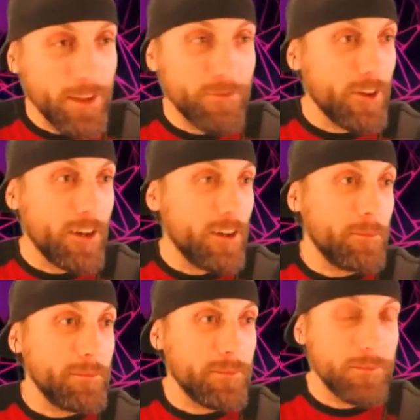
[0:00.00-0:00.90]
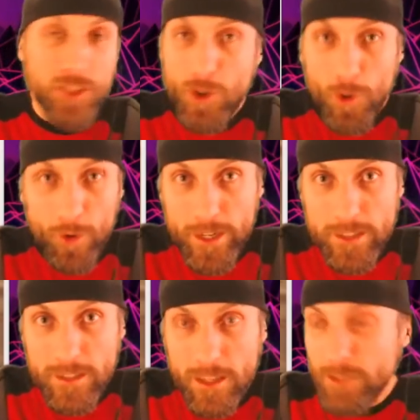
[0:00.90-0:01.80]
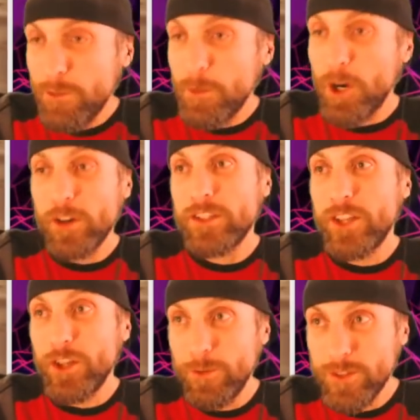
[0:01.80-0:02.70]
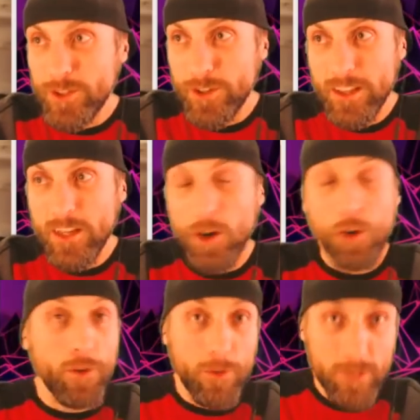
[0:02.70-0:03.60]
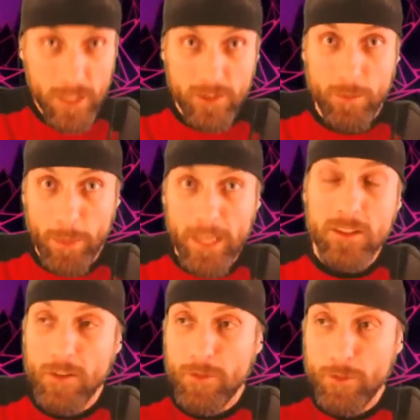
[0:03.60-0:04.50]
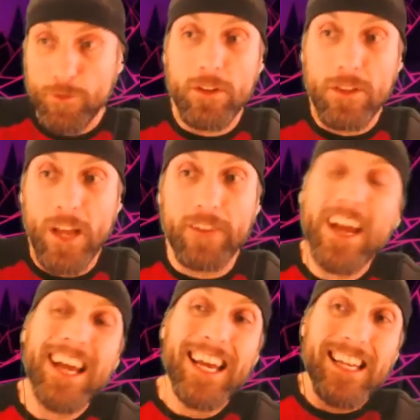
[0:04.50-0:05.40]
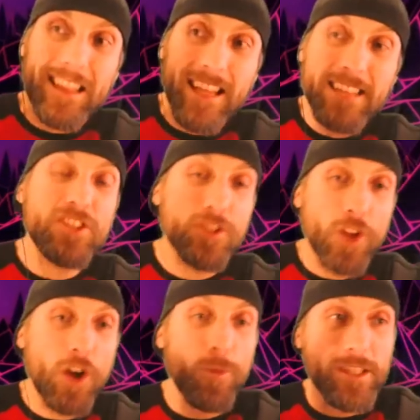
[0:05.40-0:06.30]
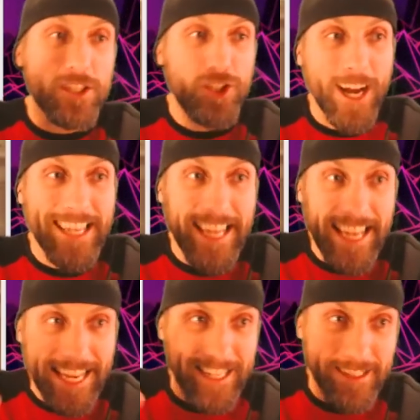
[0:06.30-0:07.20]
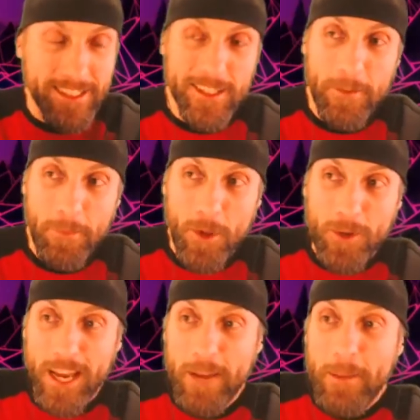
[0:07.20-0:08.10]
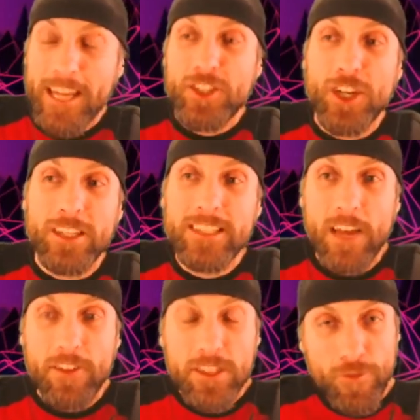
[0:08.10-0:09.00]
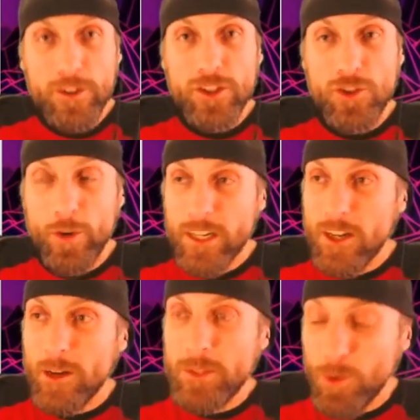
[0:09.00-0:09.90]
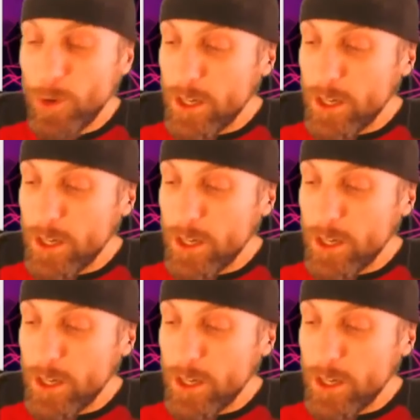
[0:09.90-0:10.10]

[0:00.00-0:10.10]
from stories, nothing from cartoons or anything, although those things are based off of real life. Let's start with giant ants, okay? Check this out. This first story comes to us